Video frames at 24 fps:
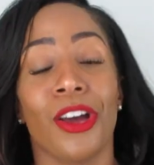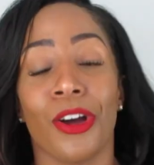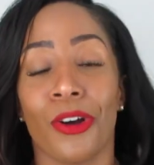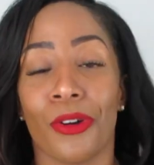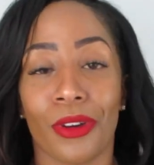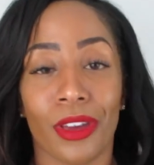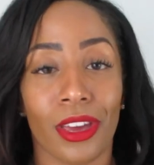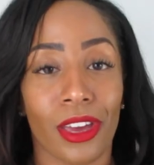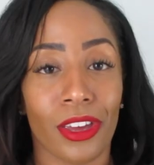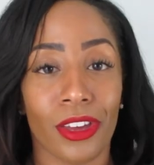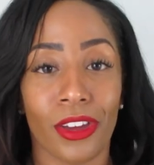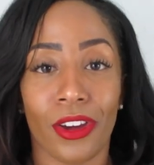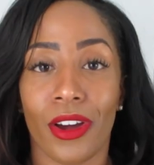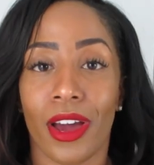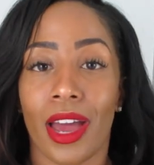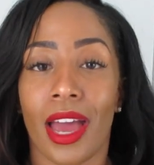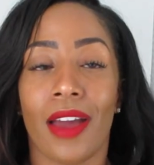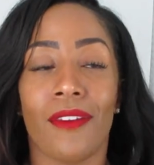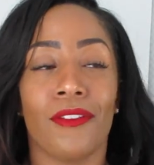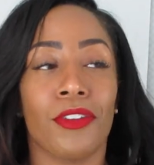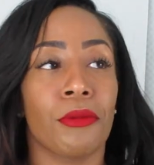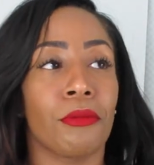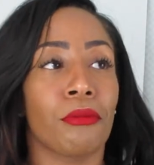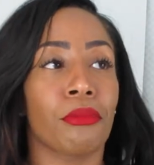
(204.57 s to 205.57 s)
Okay, y'all, I
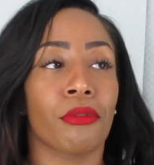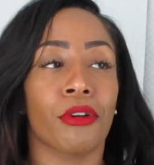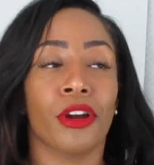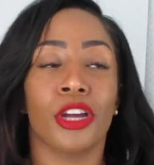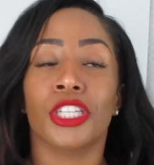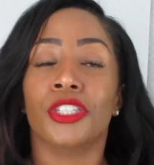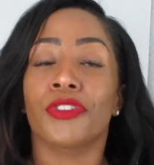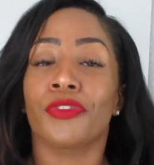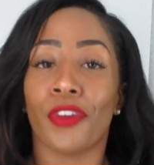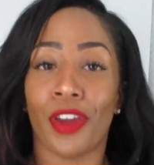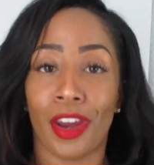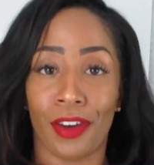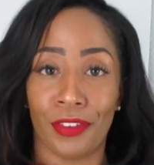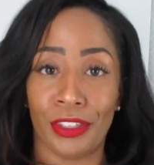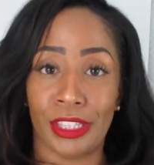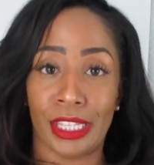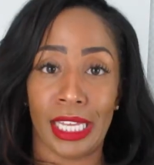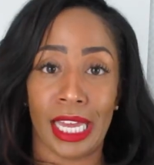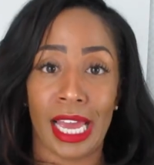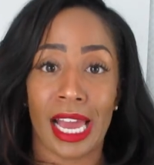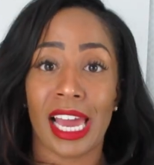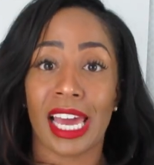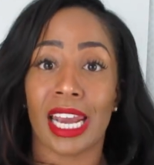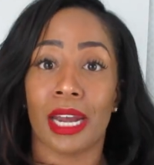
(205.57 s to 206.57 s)
have a brush for
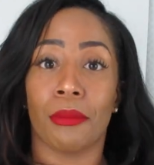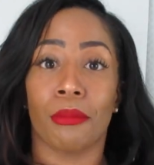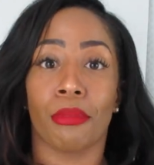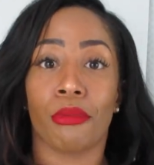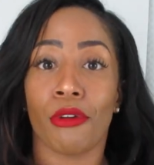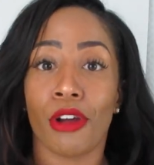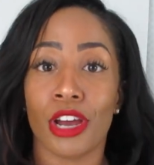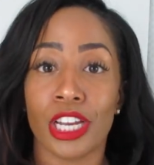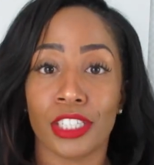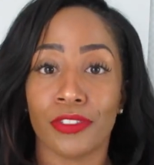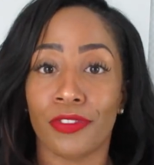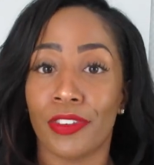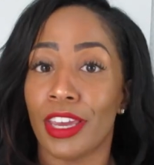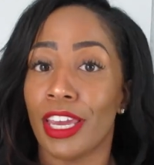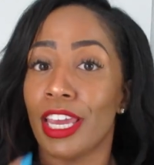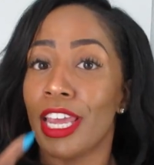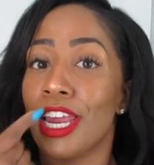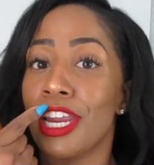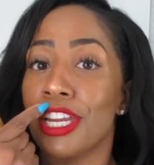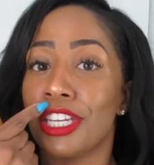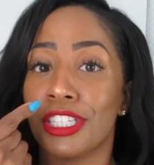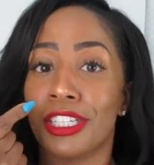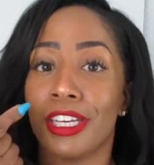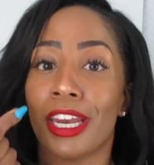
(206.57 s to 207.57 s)
everything. I got a brush for
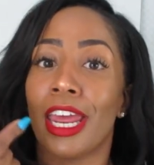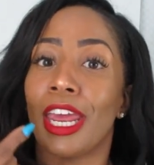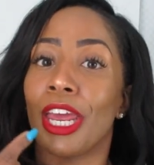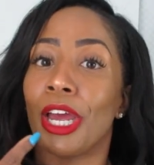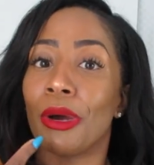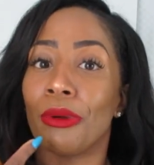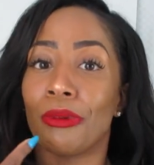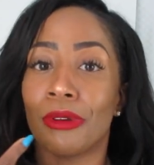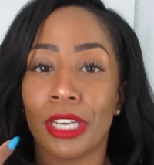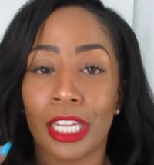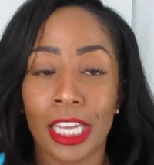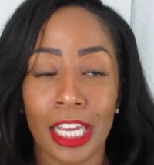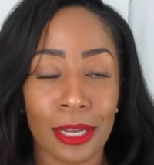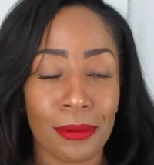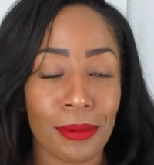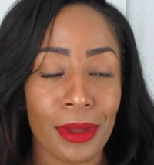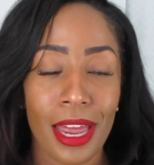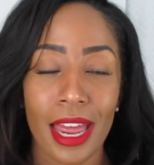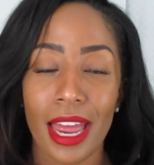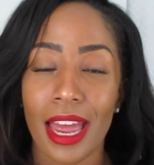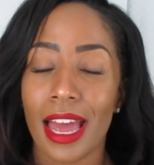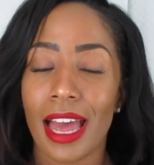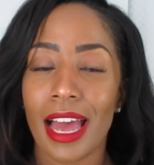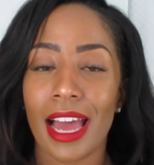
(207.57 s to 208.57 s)
each thing on lip.
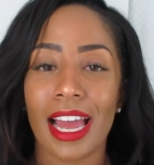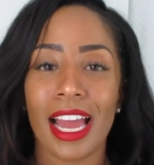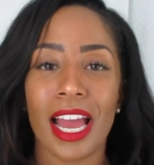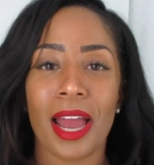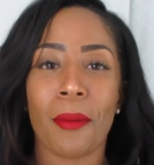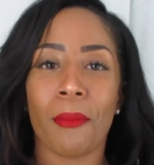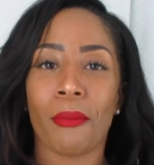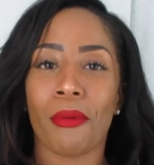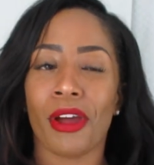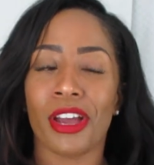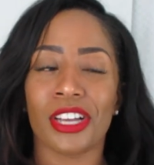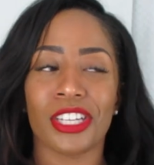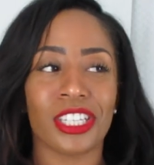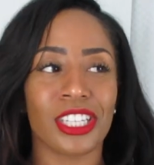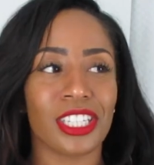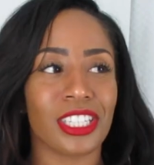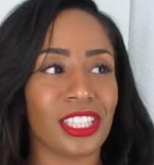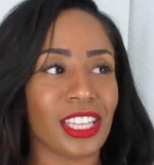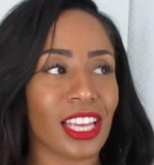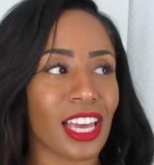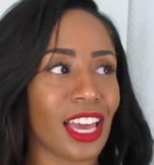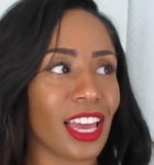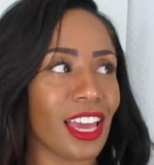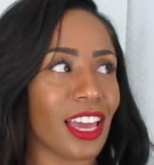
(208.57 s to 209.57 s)
I got brushes
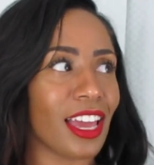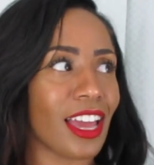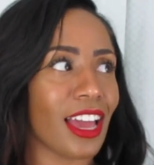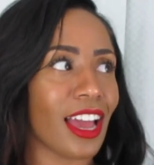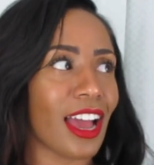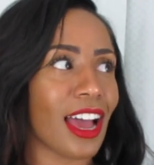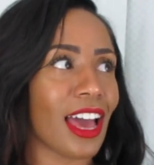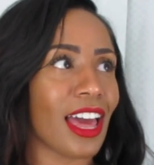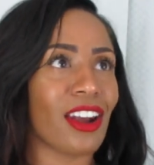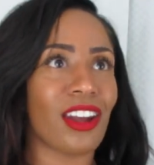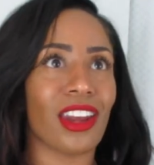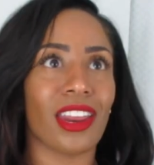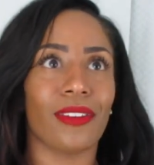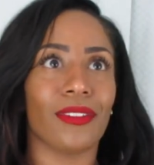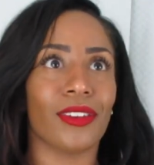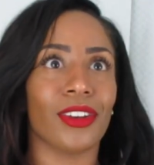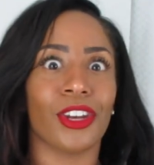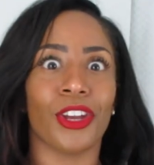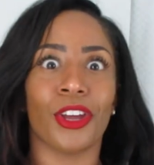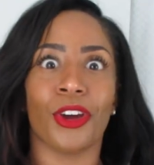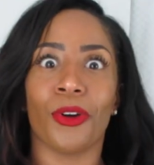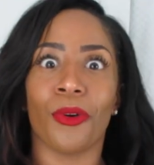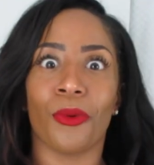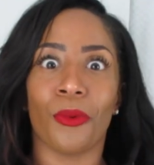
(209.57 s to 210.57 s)
that I don't
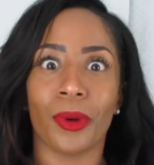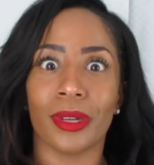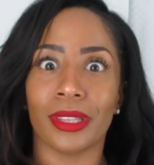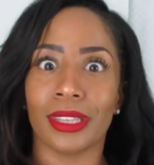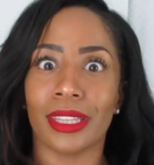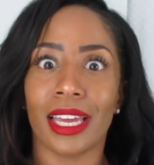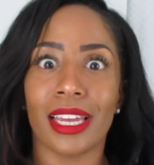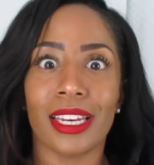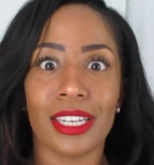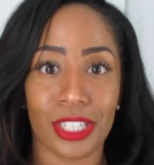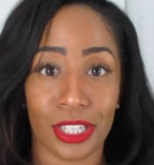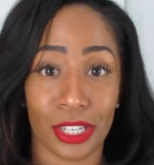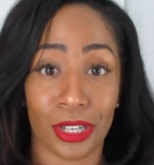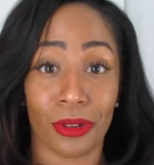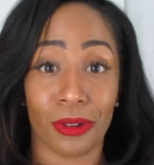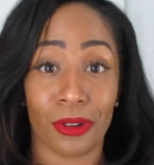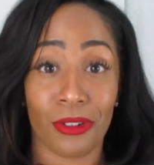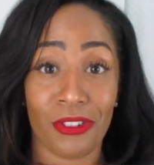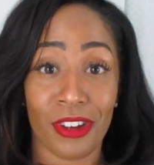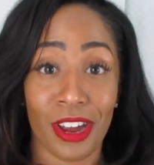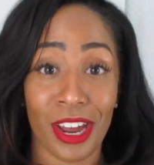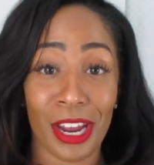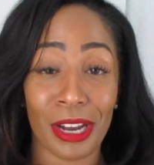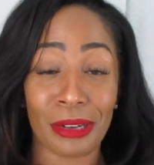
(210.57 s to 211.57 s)
even know what they do,
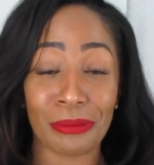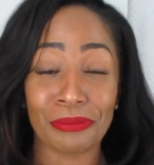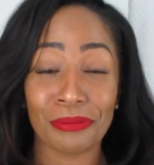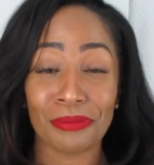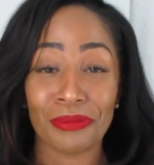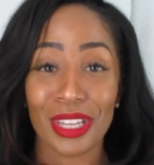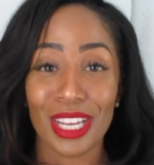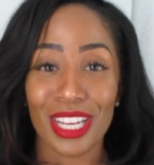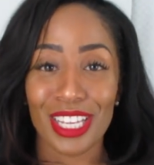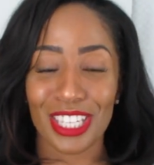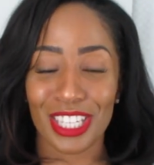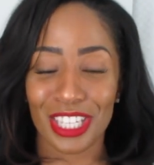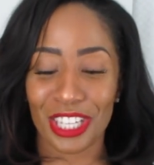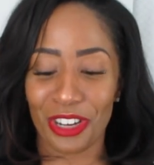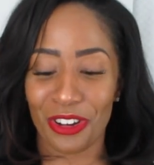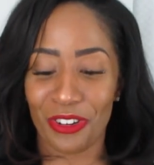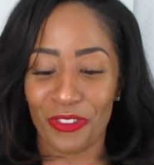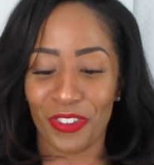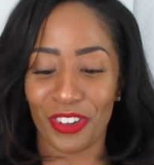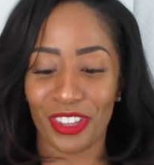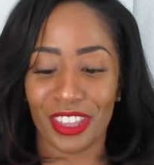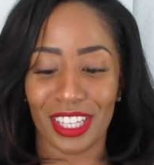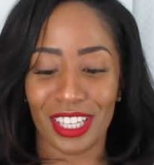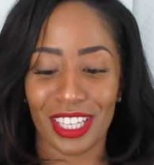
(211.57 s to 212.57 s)
okay?
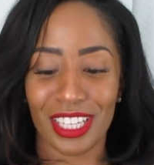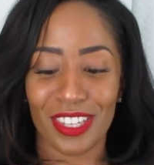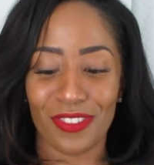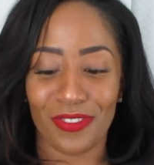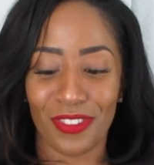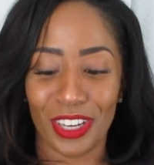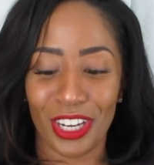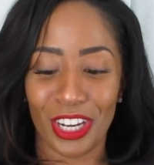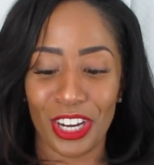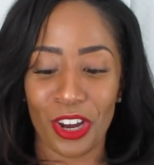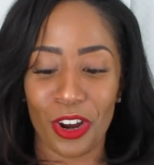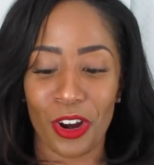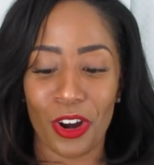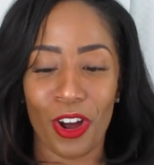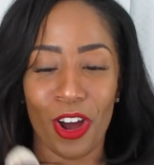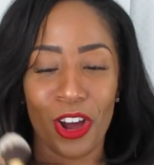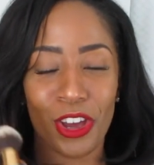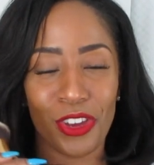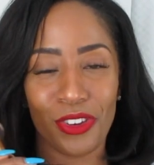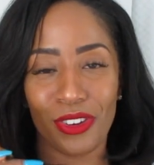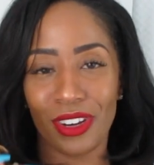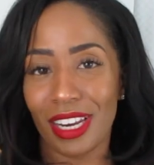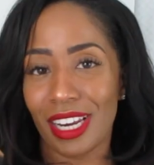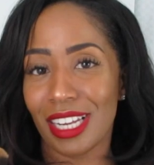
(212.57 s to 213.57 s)
So for this video, all
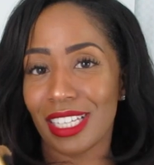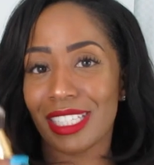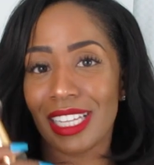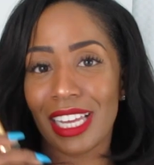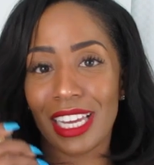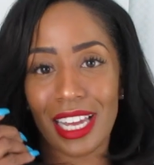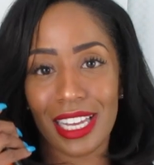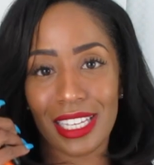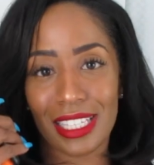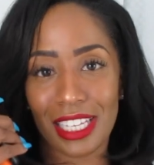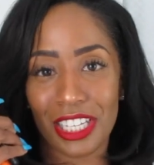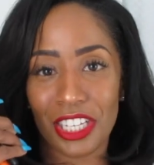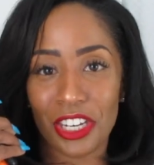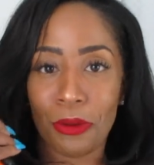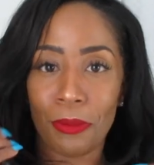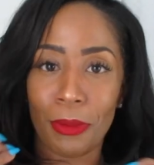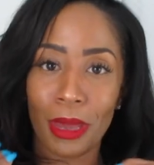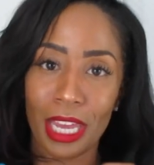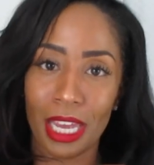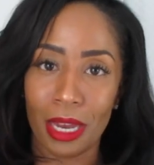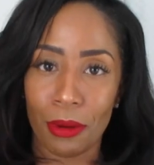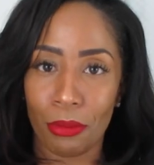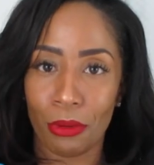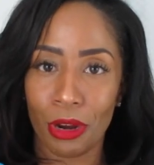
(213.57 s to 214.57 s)
you need is, like I said, your
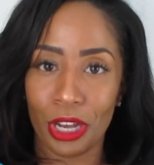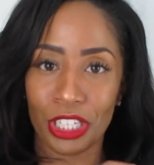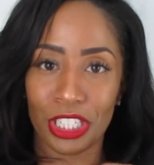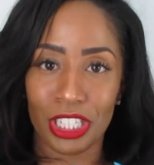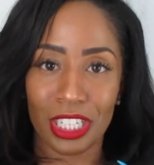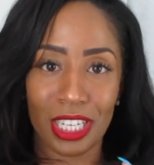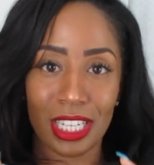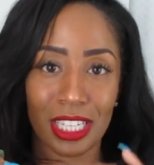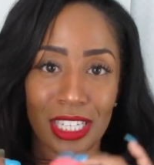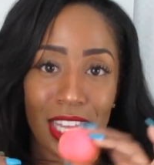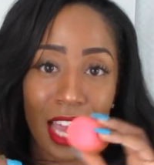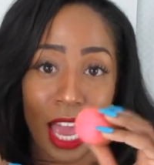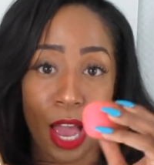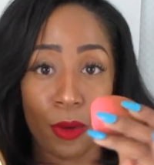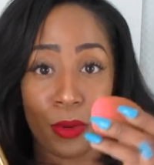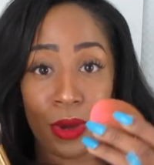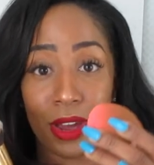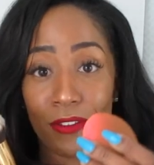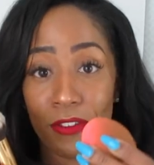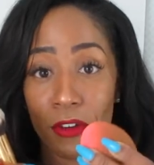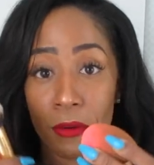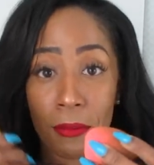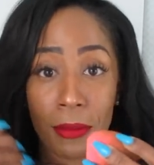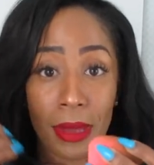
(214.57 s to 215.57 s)
makeup brushes,
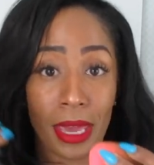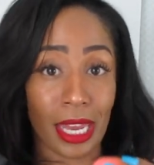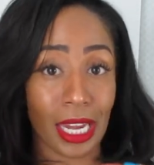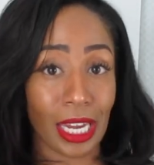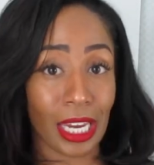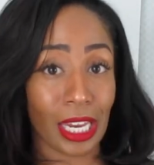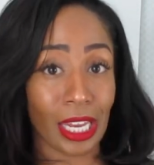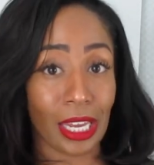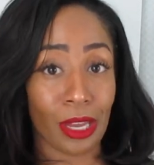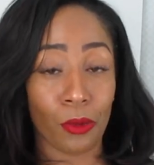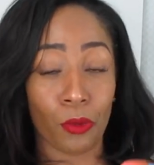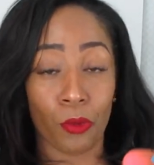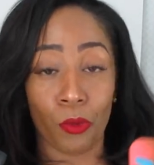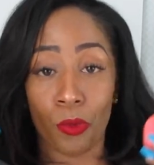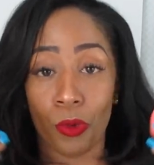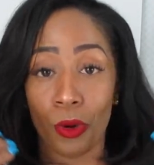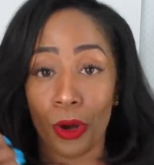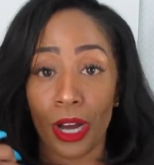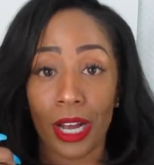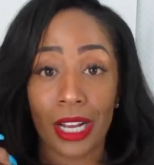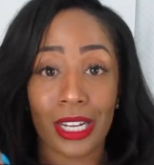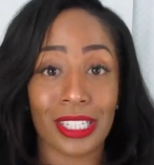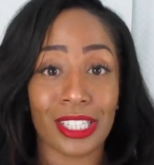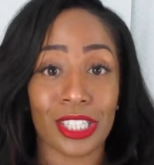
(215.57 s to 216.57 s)
however many,
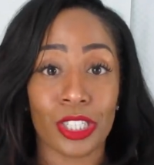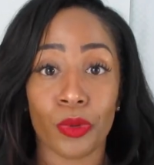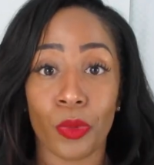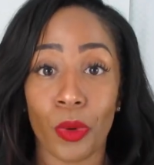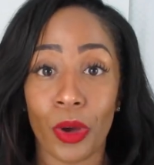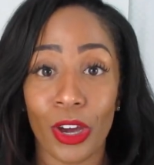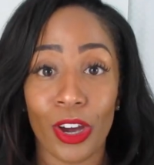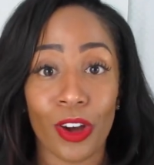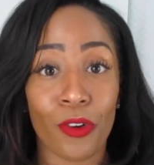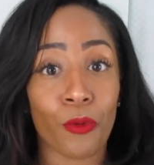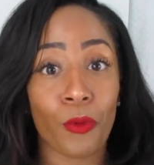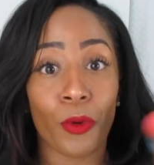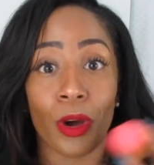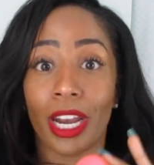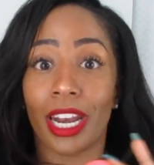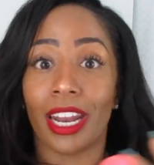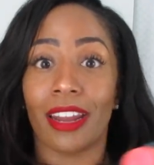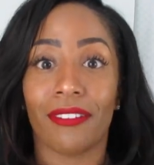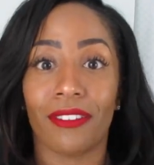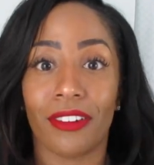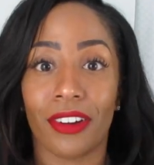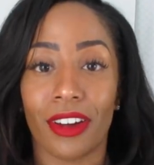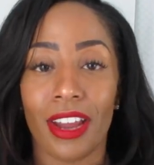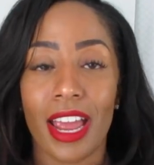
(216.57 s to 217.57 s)
1, 12,
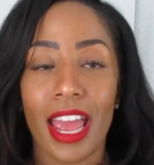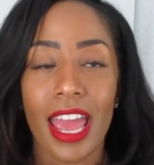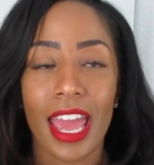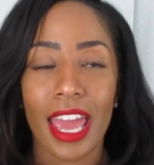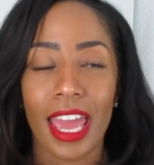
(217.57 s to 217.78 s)
whatever.